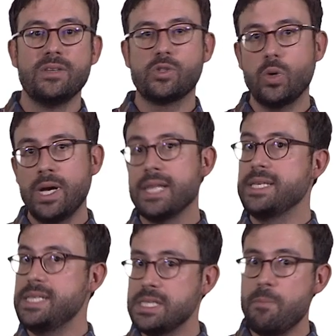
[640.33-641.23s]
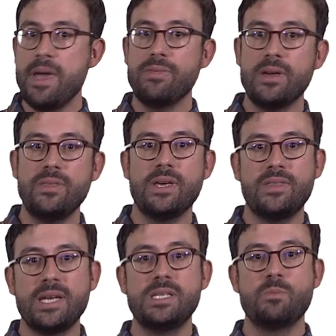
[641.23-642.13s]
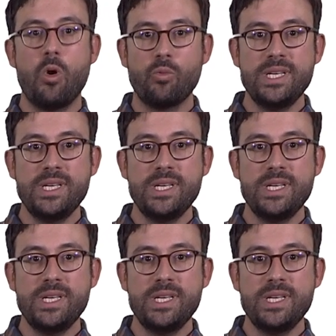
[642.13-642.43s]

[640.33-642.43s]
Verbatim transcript: So this is a method that is more